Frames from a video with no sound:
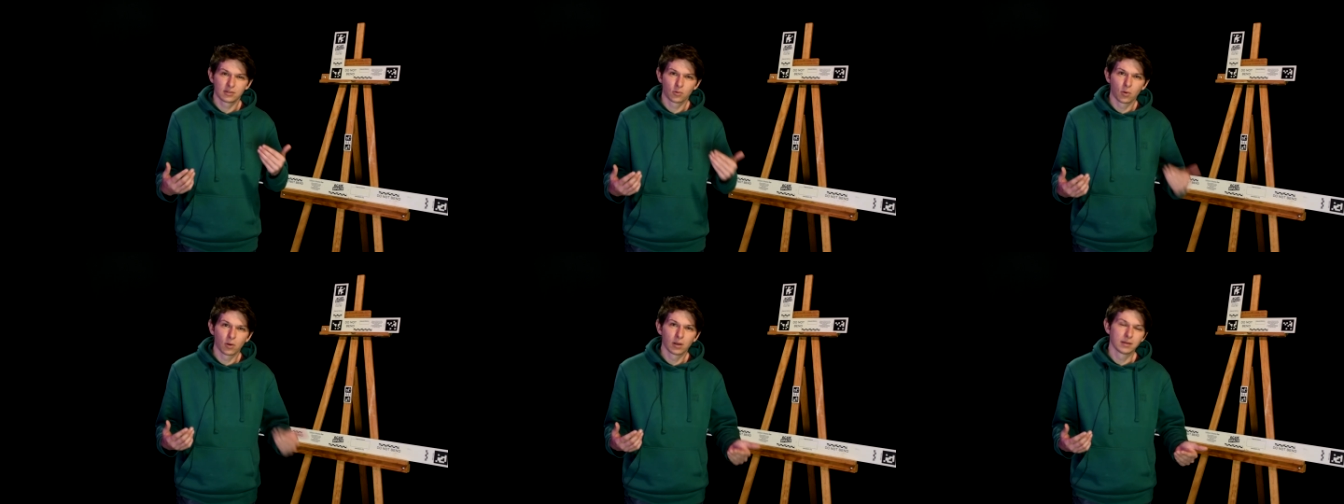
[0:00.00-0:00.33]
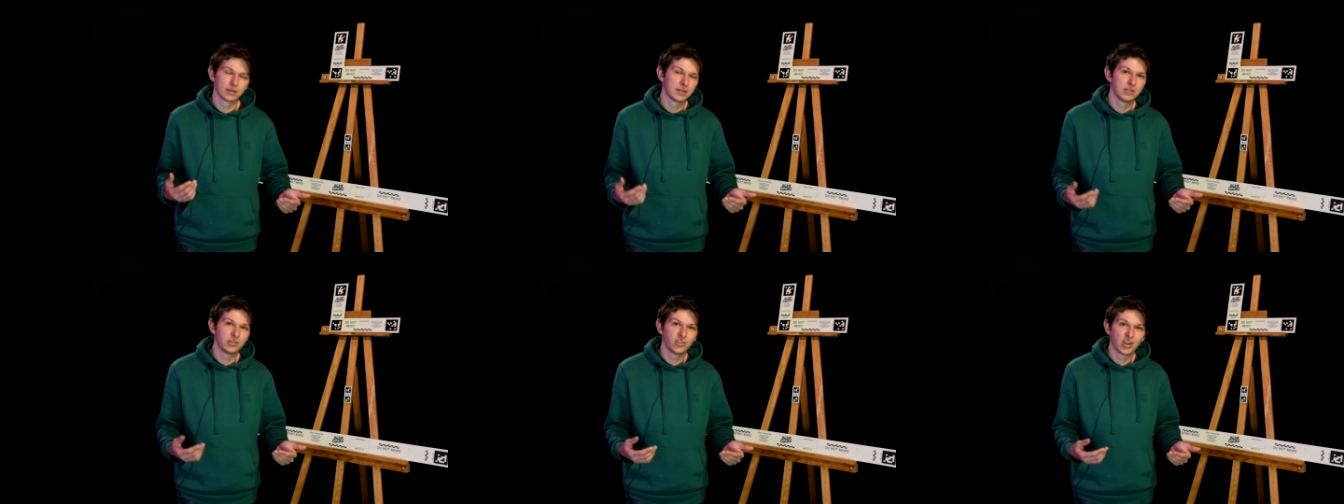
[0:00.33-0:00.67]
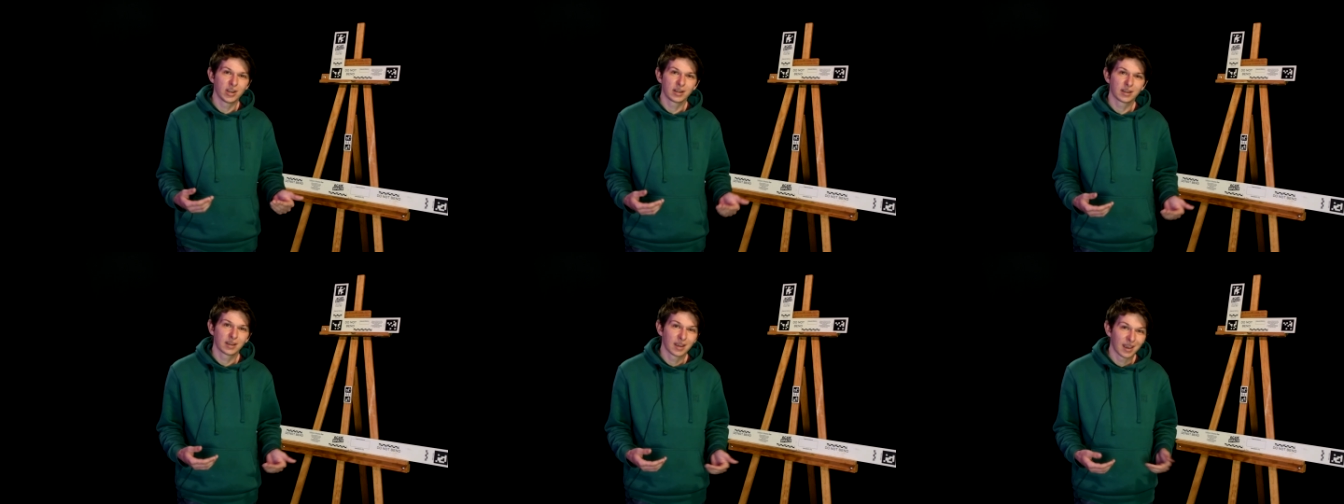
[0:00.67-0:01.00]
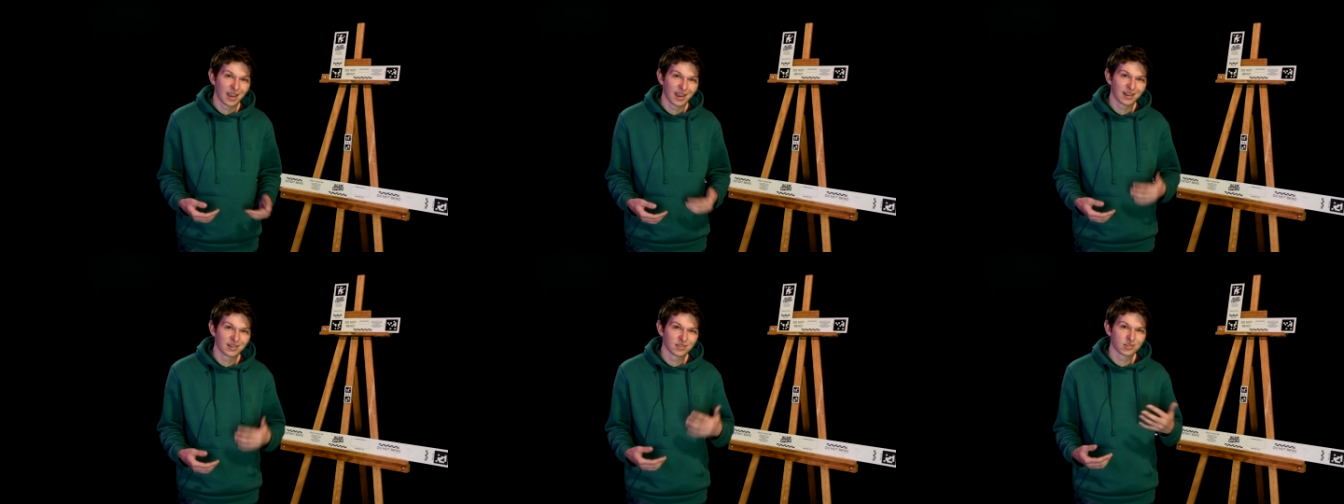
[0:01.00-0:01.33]
quality check,
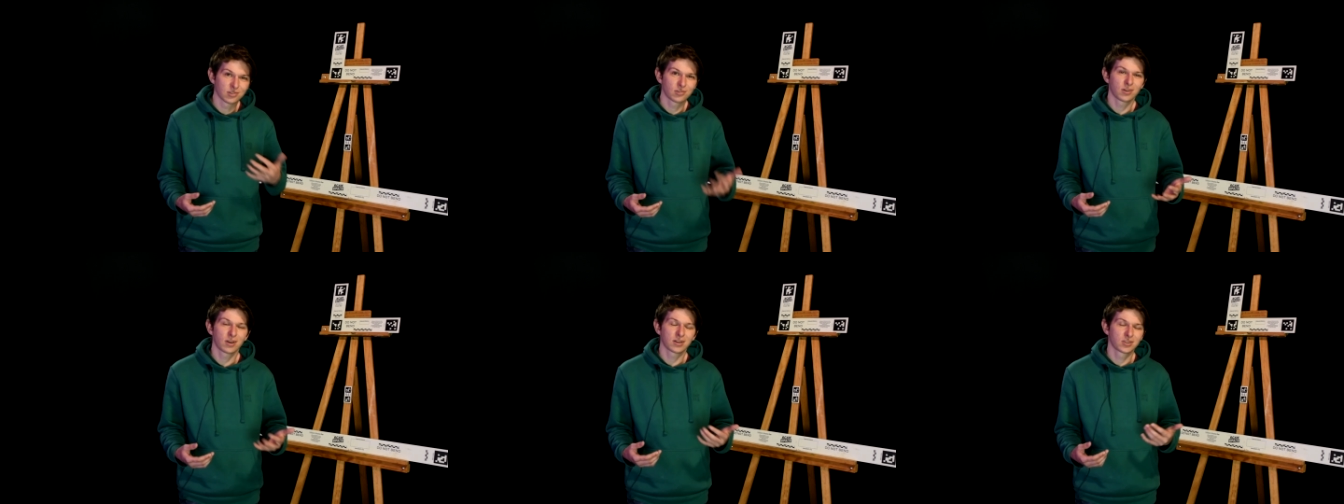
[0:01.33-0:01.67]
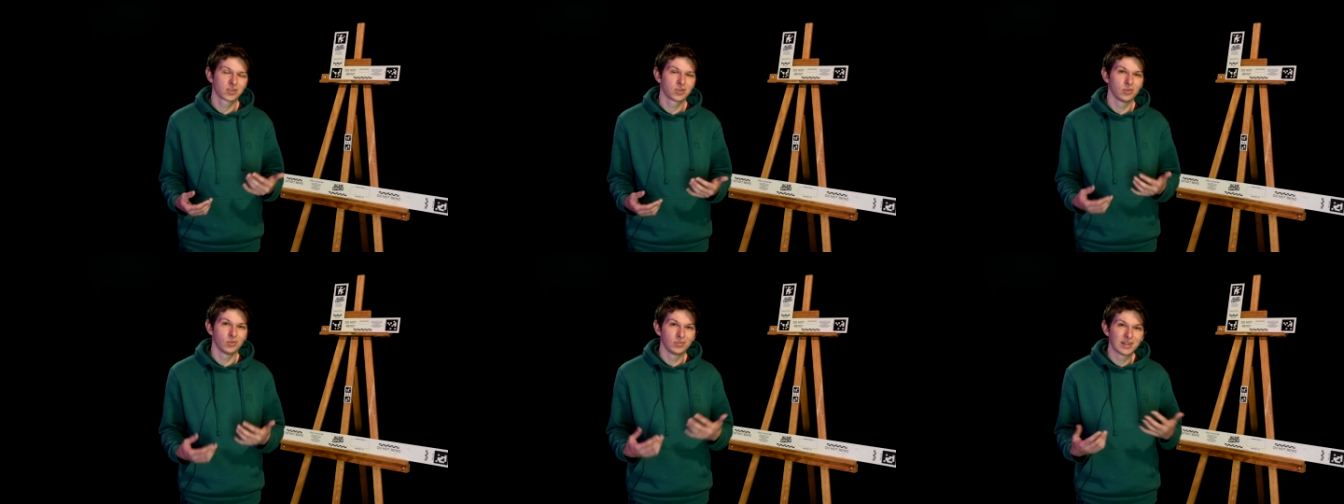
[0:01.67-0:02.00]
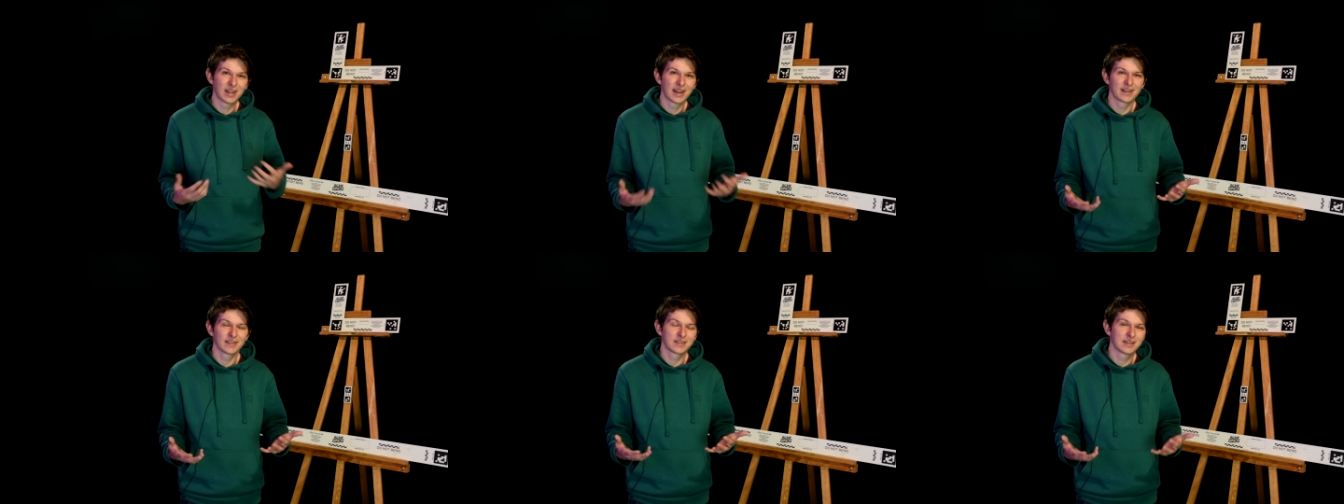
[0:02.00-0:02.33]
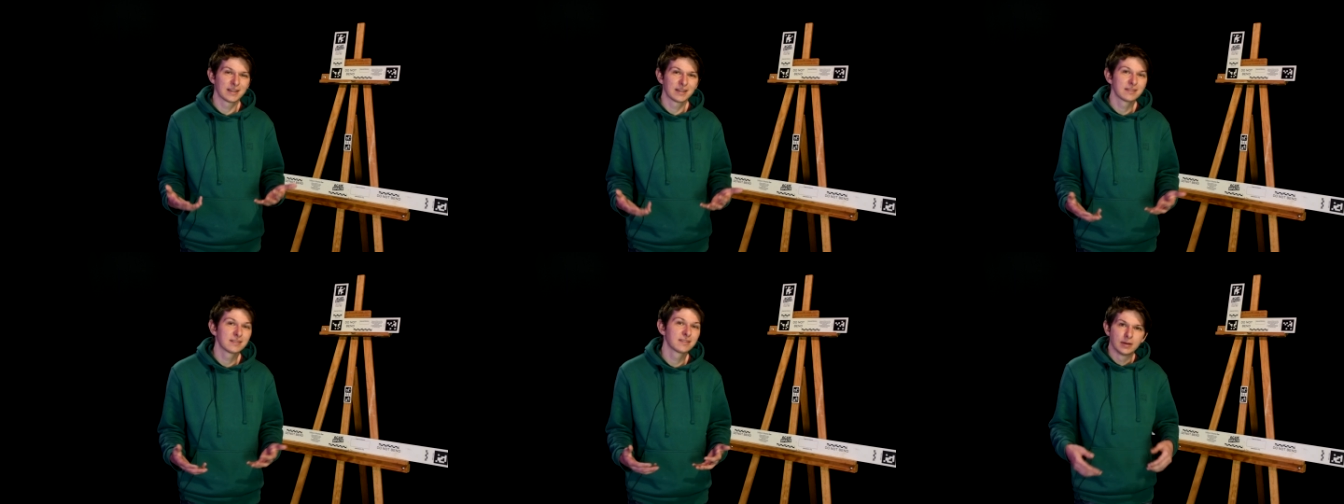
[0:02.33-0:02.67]
and structure your data
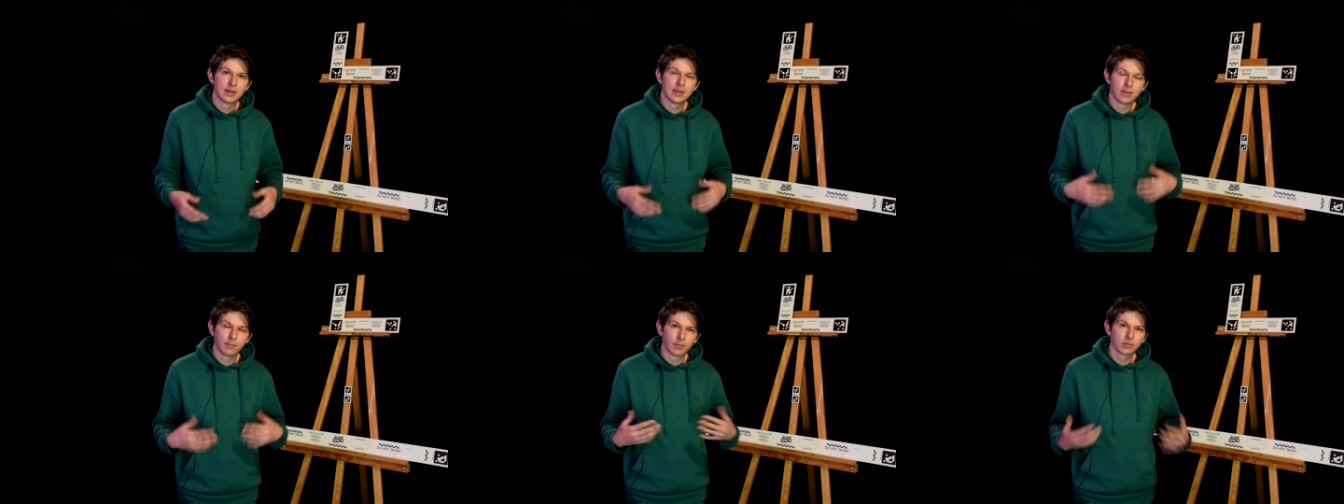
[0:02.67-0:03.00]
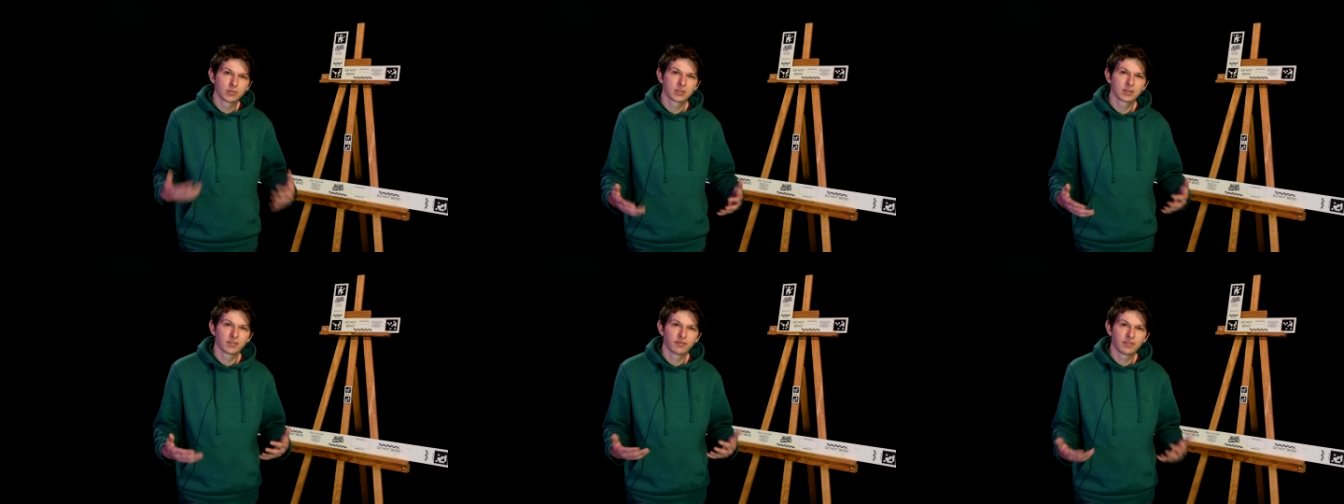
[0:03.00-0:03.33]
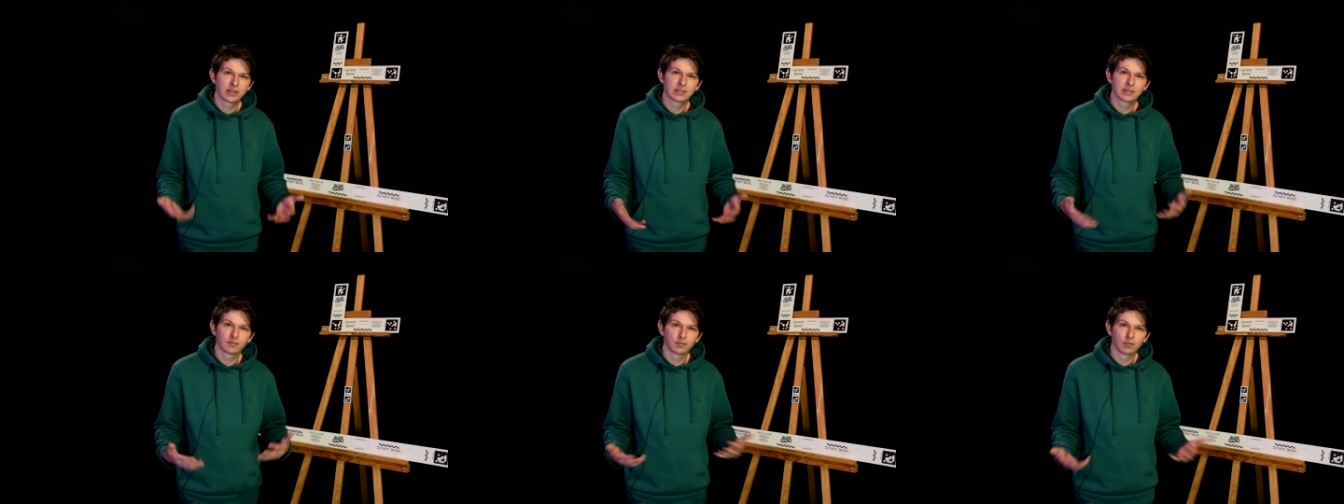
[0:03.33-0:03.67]
sets in the most effective